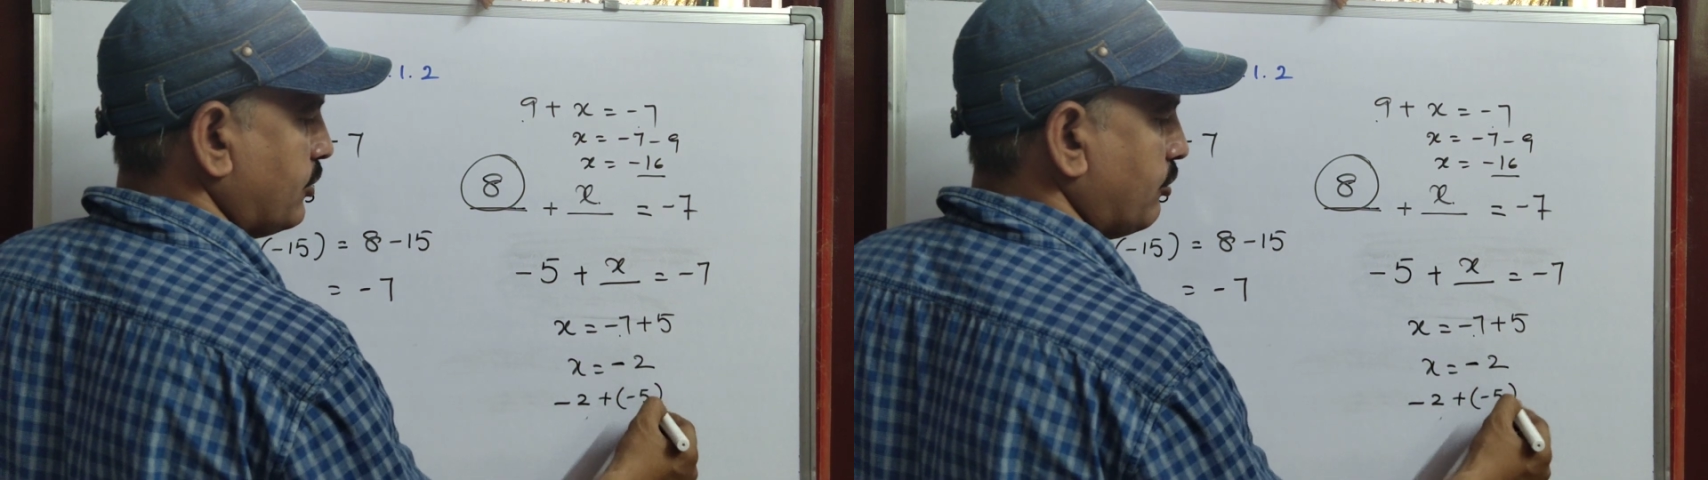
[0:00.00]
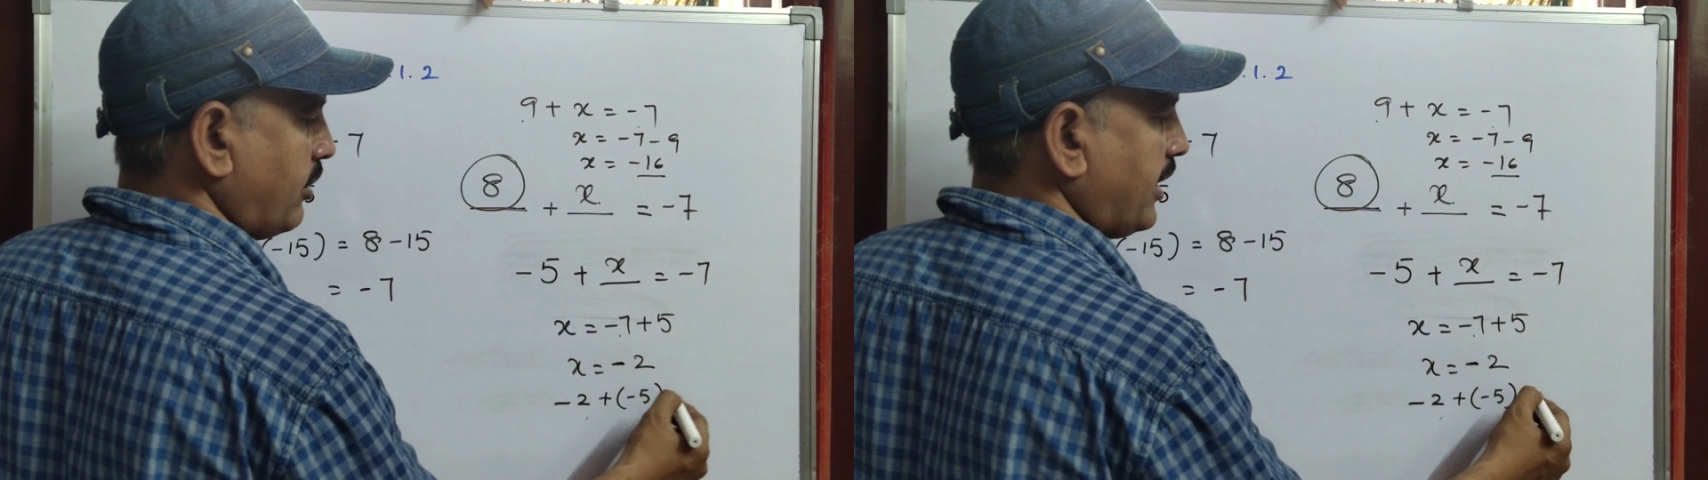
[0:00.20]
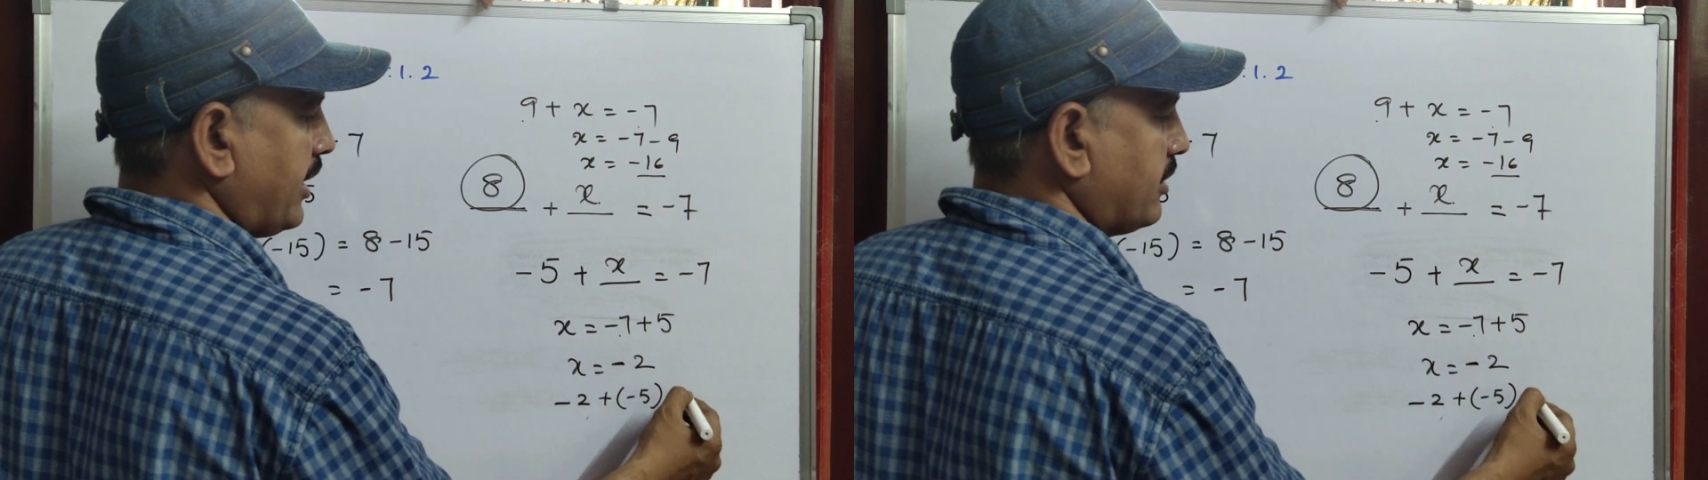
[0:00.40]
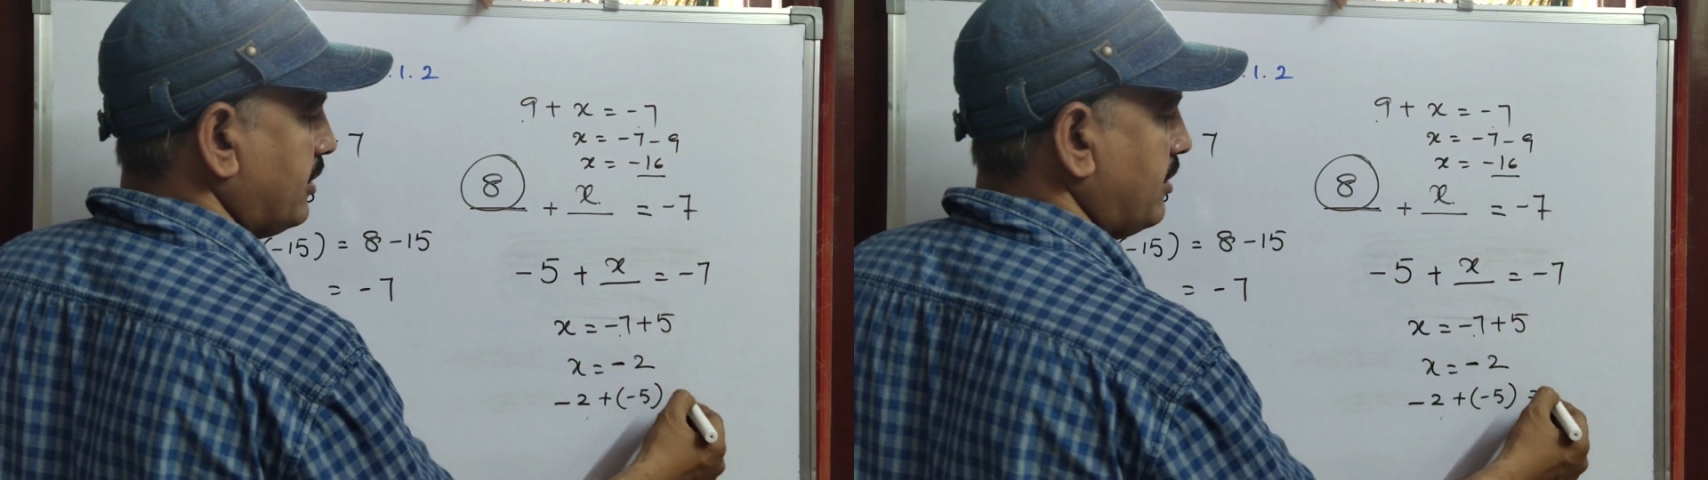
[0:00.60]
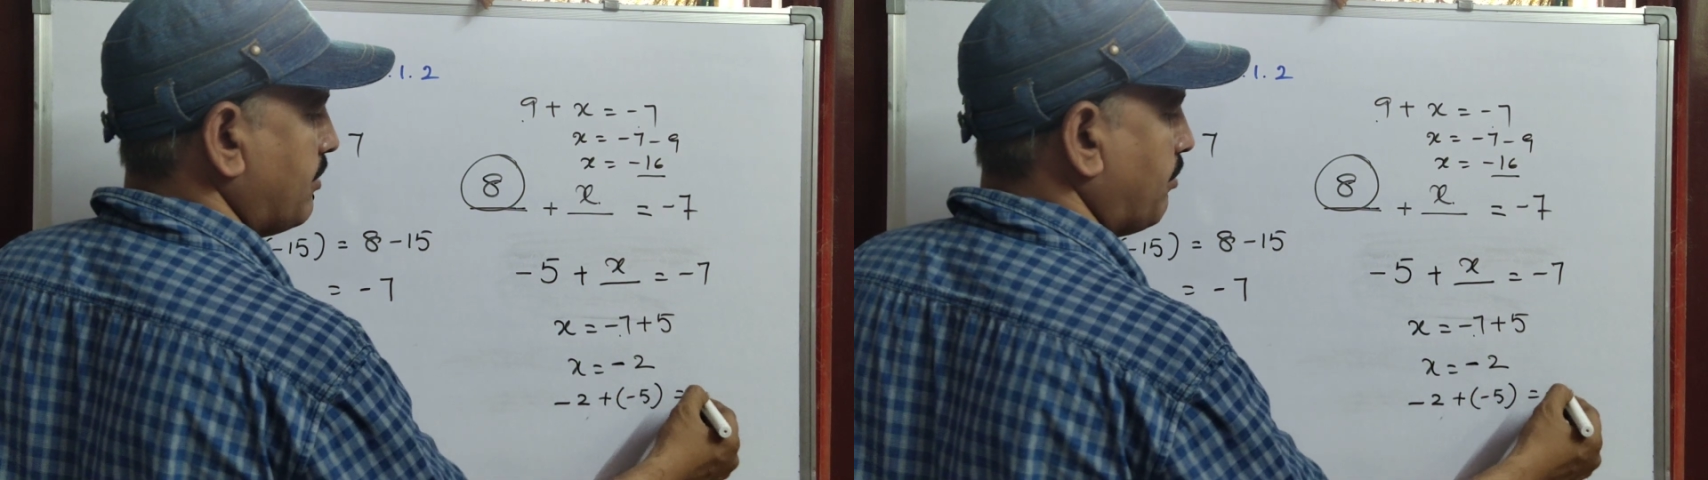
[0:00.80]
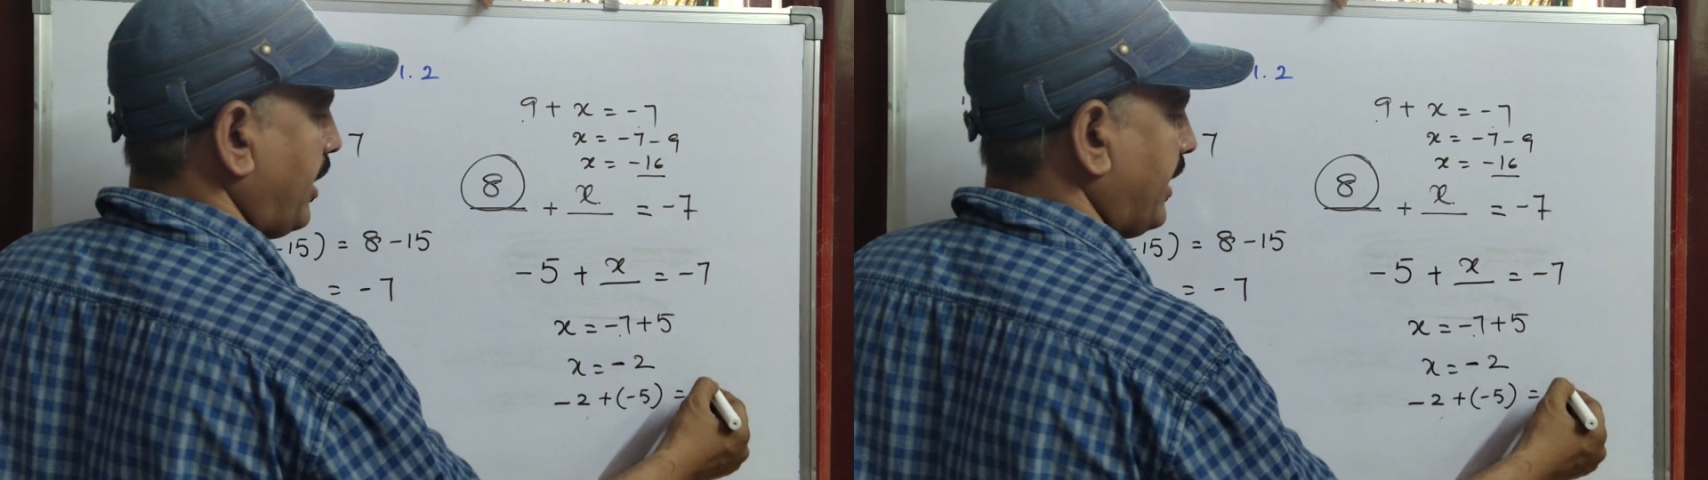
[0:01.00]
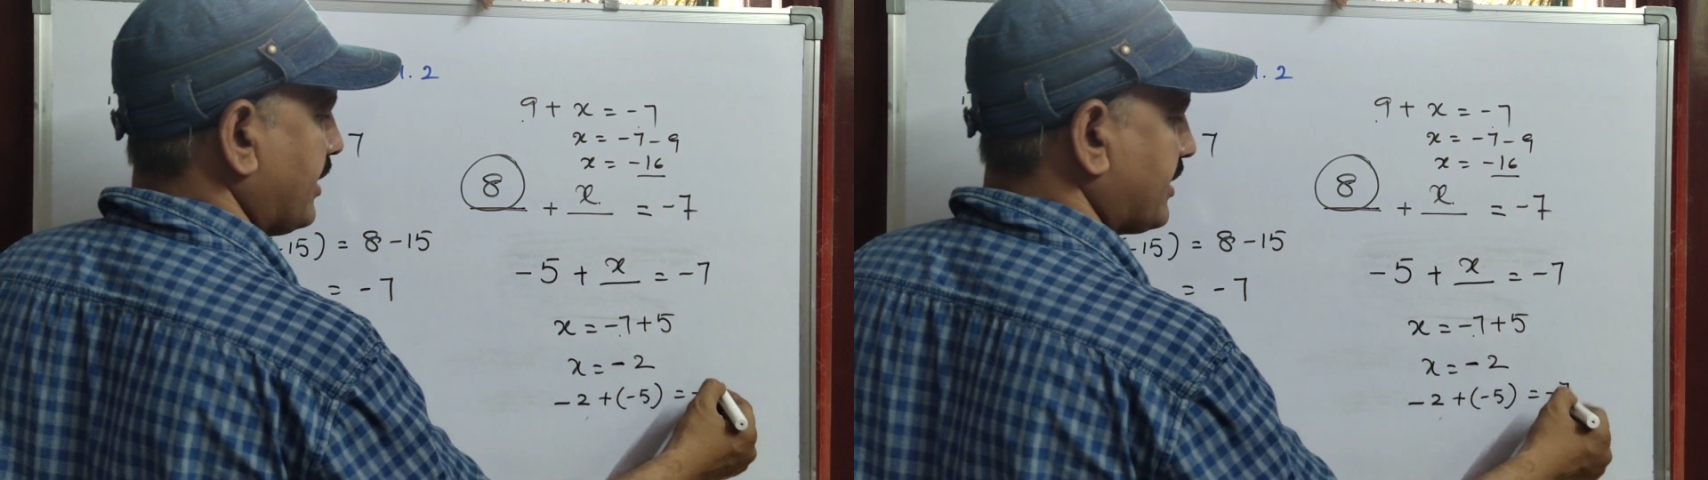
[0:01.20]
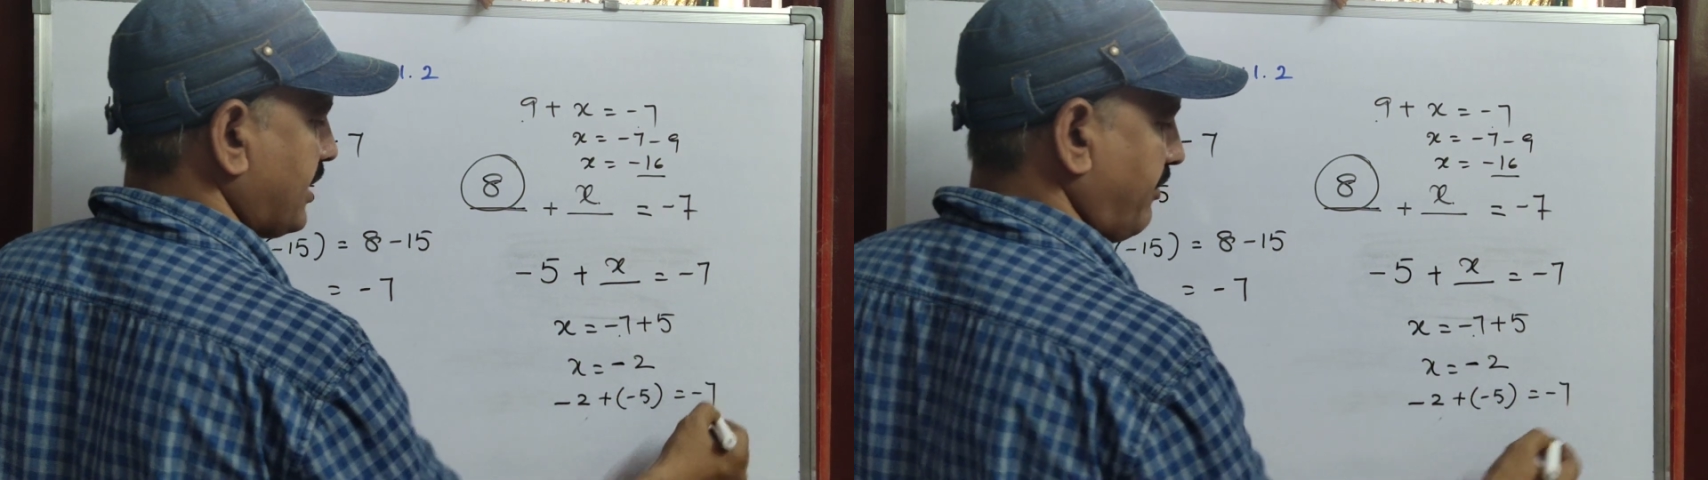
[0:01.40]
you will get
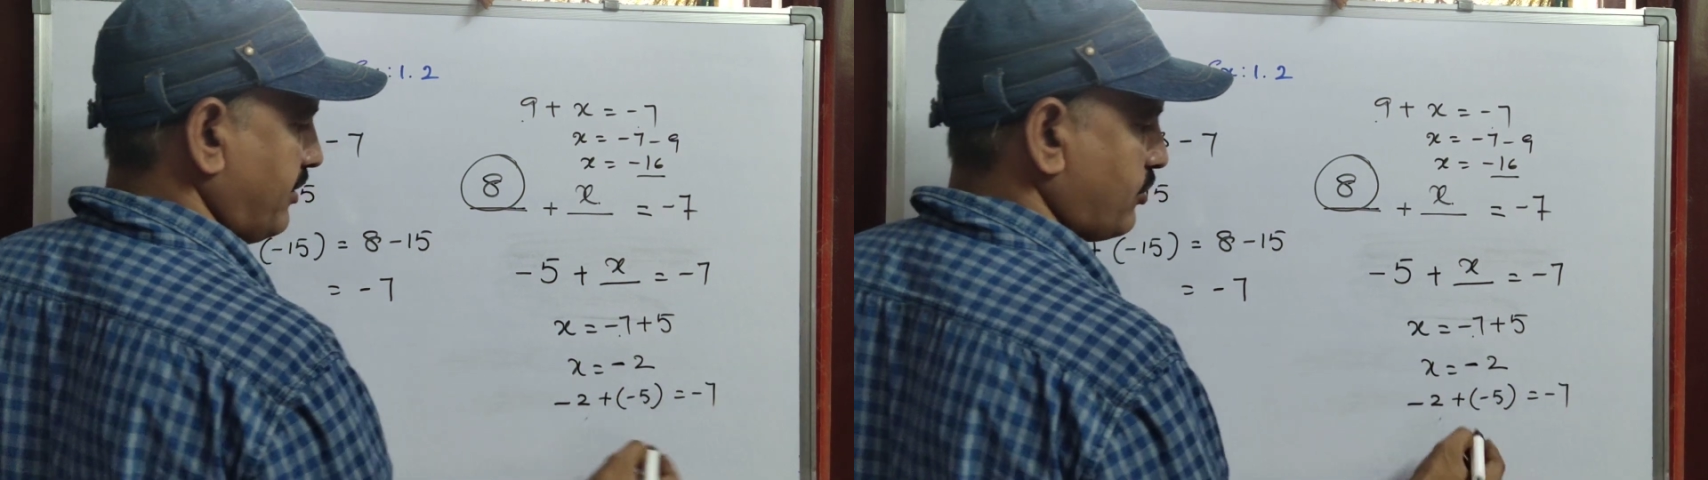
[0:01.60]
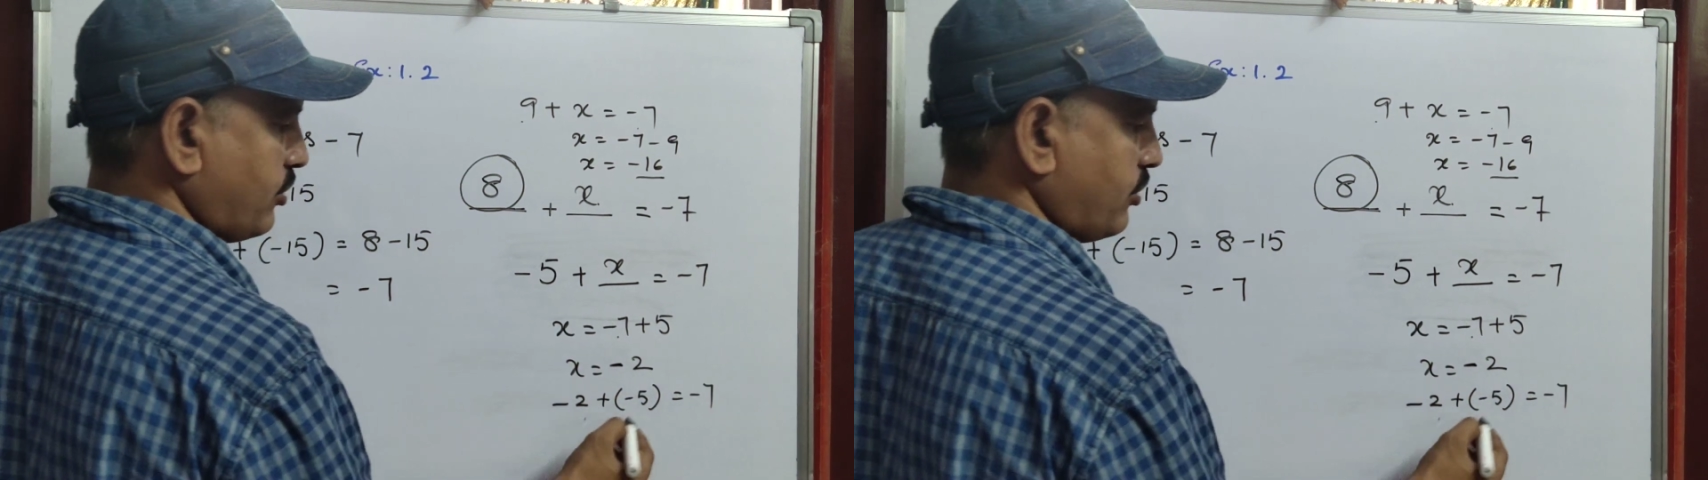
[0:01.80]
minus 7.